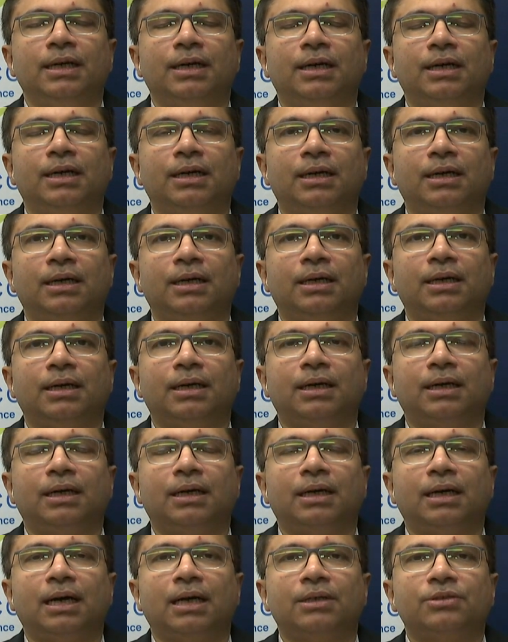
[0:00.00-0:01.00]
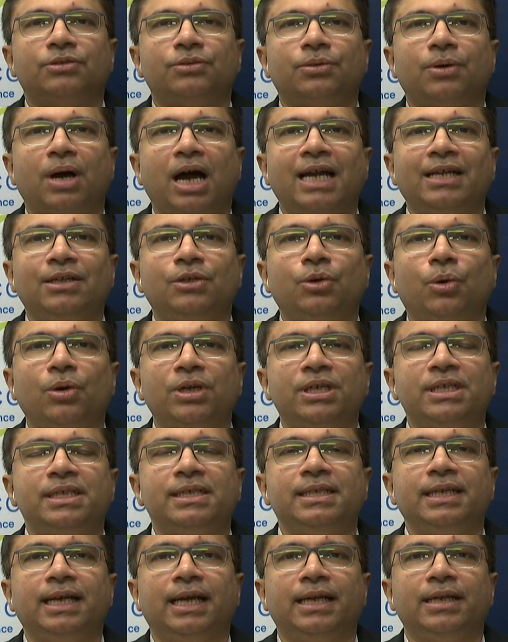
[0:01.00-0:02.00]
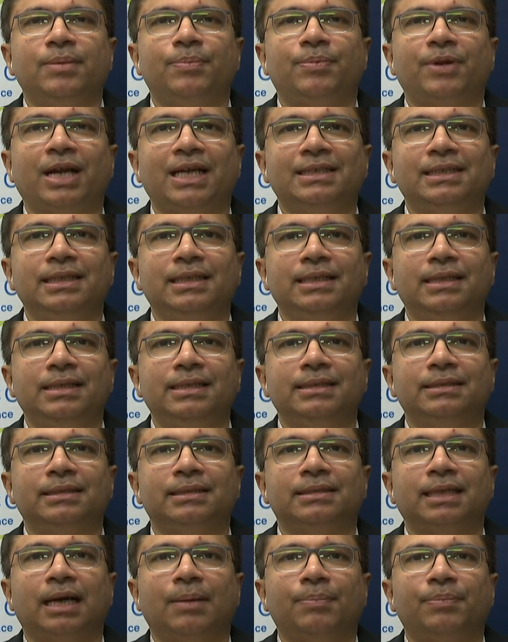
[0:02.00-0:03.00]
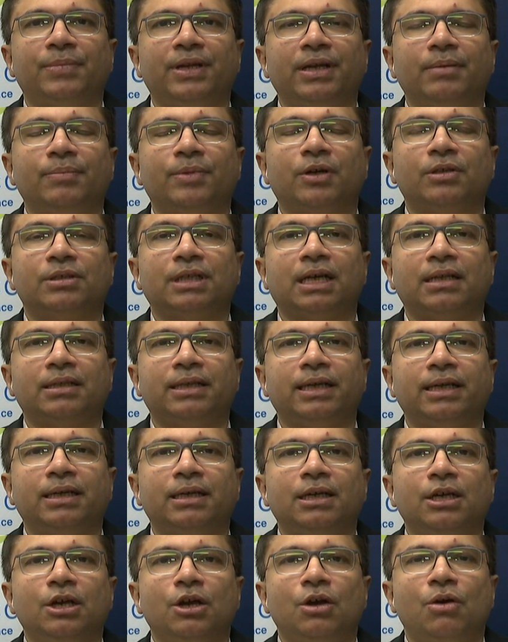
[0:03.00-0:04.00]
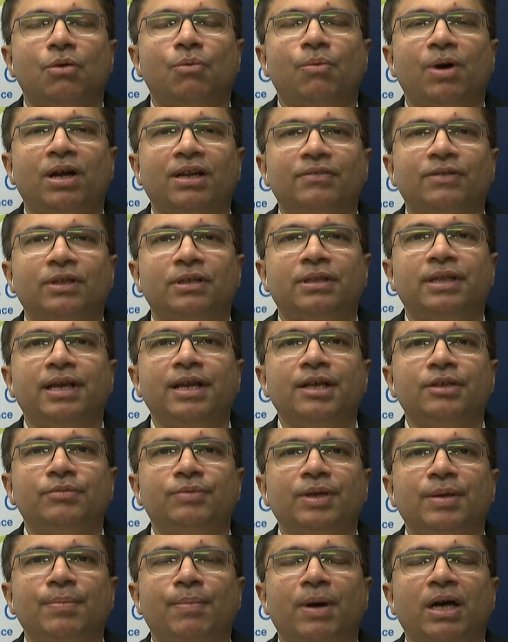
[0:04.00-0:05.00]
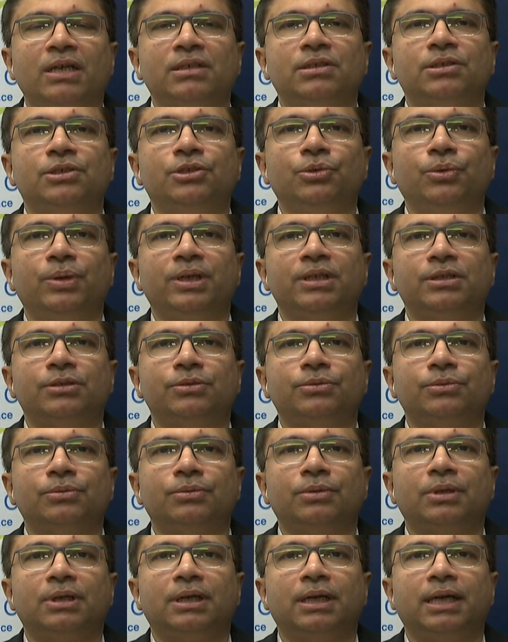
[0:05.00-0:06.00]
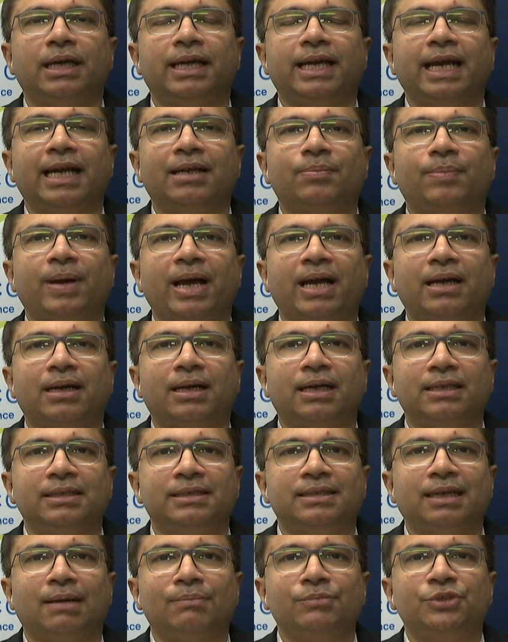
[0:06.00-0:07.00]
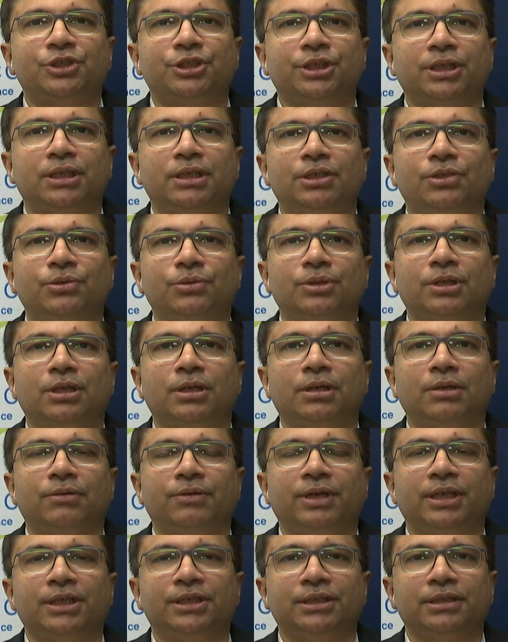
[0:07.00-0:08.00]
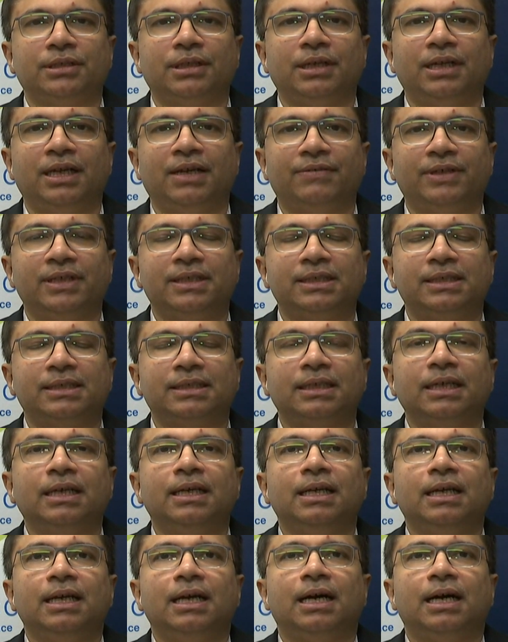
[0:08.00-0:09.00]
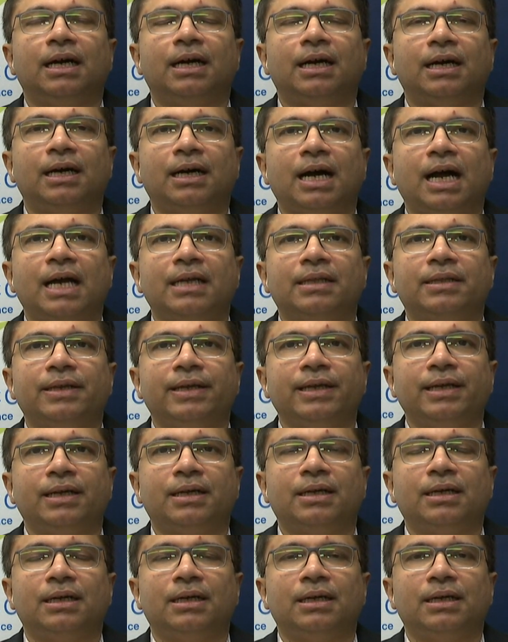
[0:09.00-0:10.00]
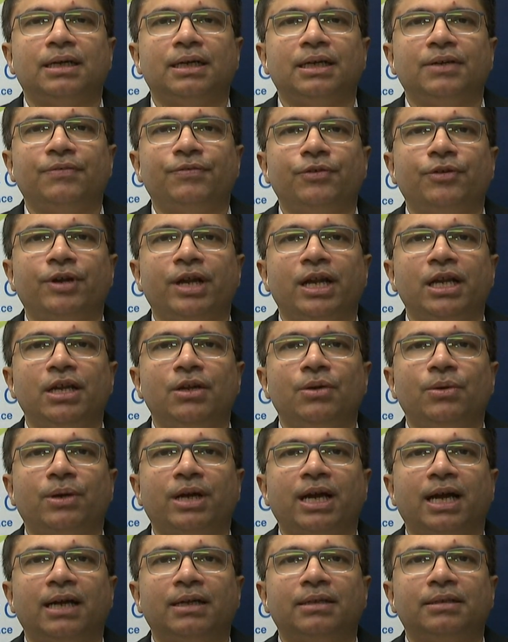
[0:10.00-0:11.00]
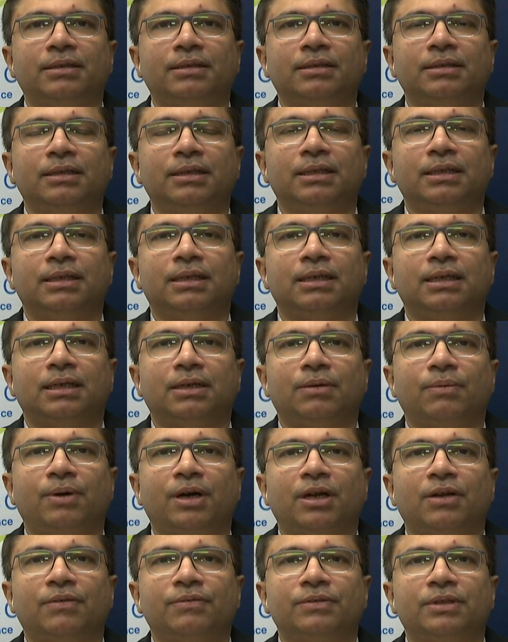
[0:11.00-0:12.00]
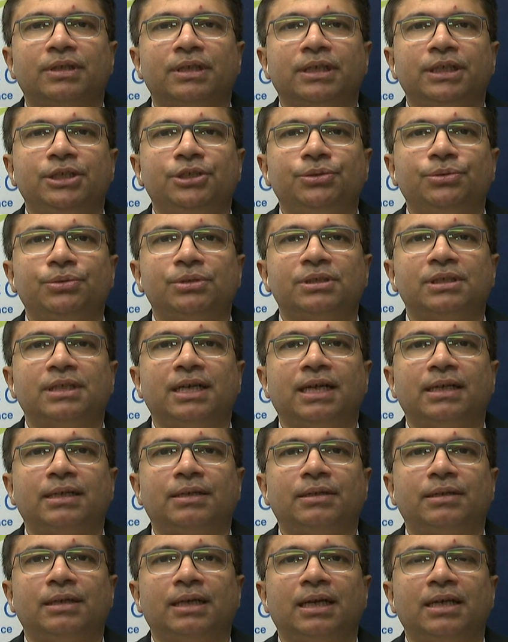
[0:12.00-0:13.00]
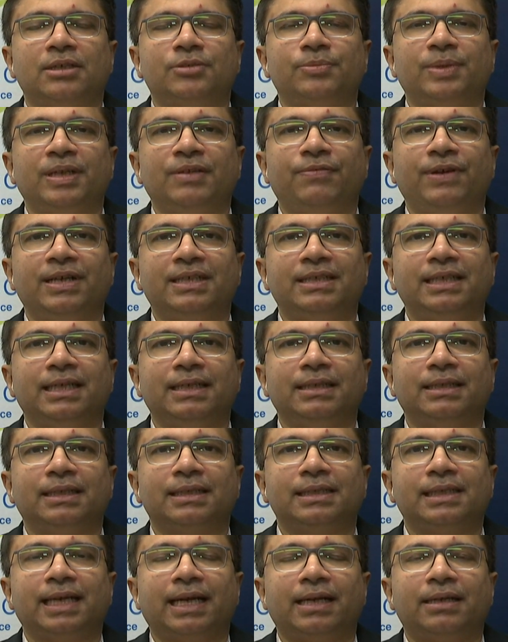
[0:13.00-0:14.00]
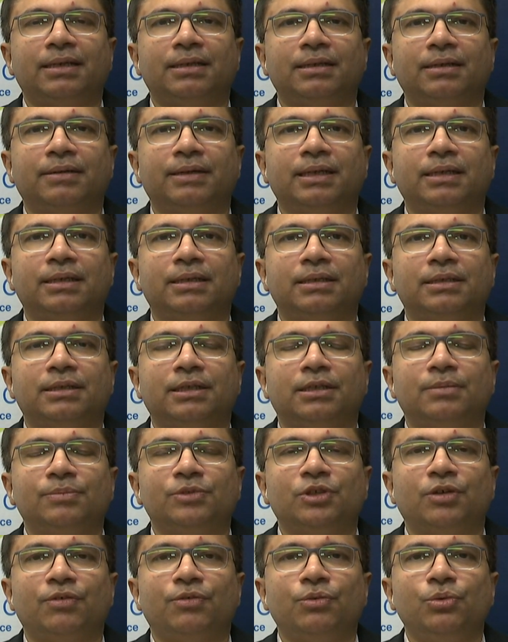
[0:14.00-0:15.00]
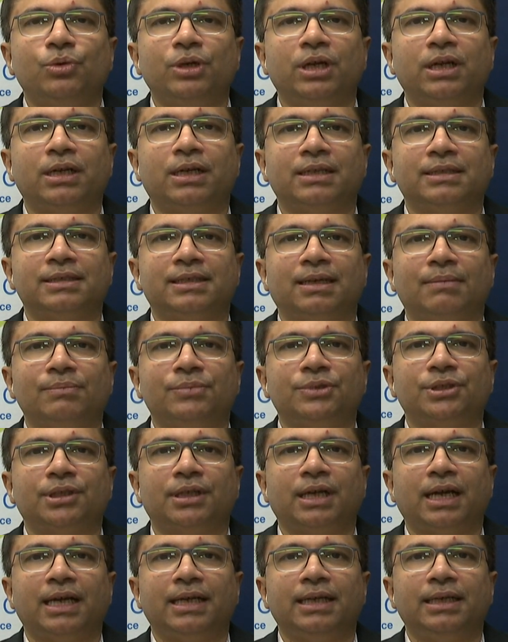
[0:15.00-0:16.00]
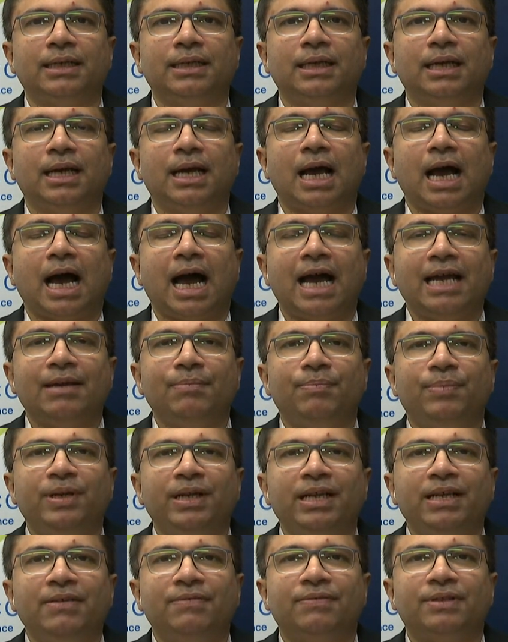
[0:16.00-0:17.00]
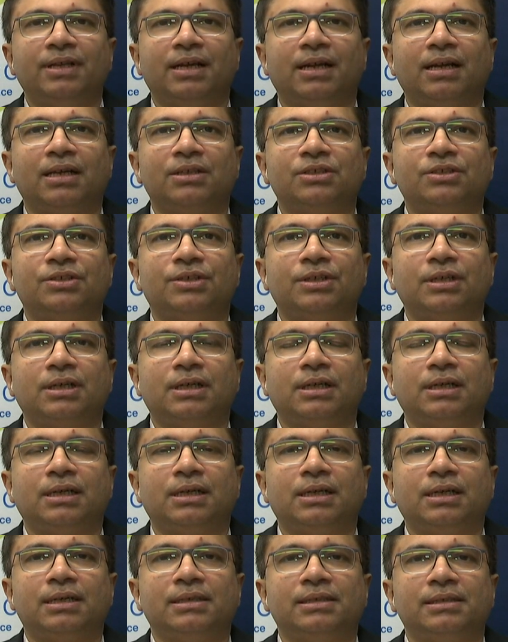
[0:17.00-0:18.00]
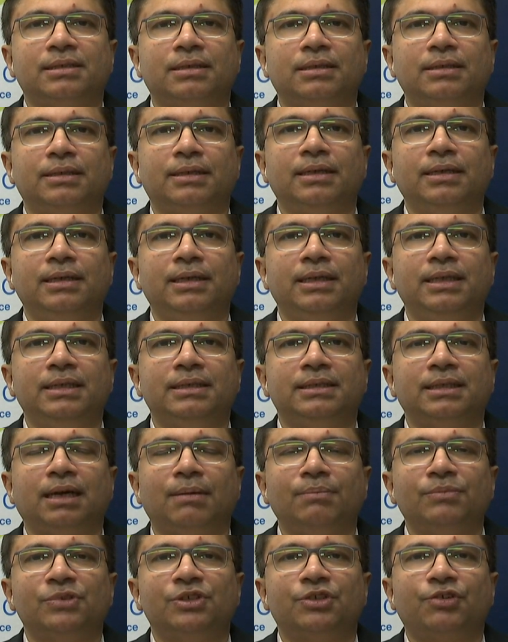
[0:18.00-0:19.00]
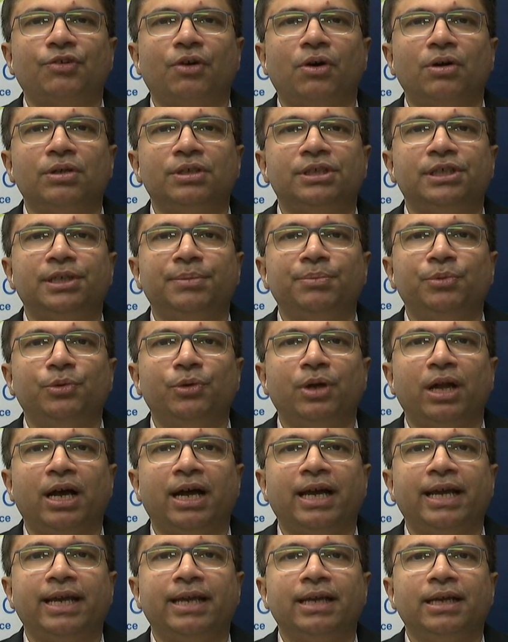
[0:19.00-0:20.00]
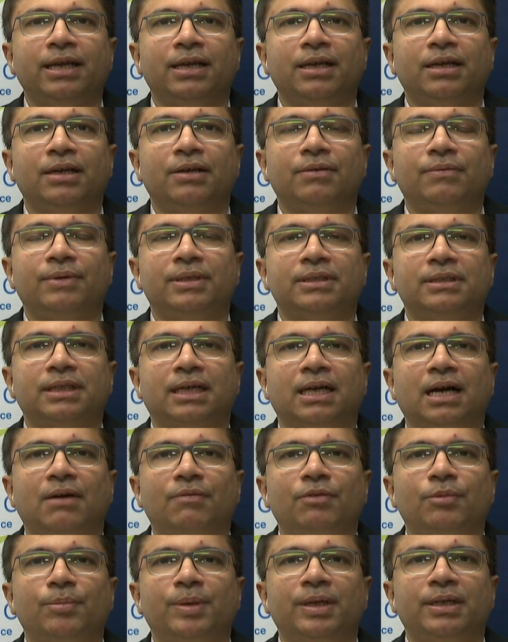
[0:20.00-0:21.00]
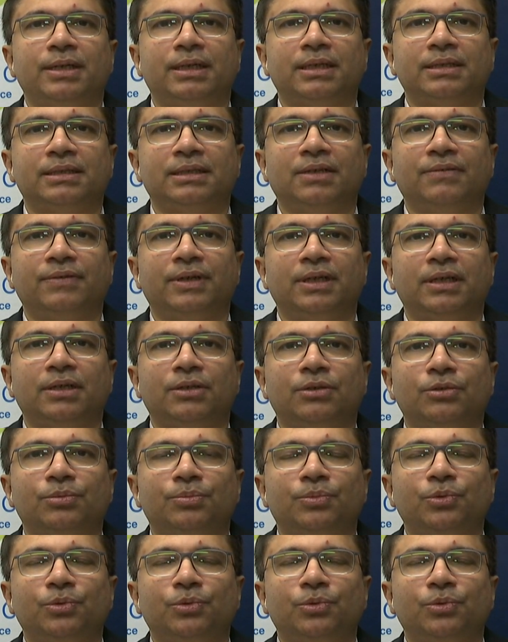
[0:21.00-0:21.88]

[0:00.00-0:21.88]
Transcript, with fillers: Uh, so I don't see any price increases happening because I think one of the things we must do is to get back consumption to the original levels. Uh, I think uh, if you really look at uh, one of the issues that has been facing the sector in the terms of rural consumption. I, I believe there are certainly some strong stimuli which the government has given to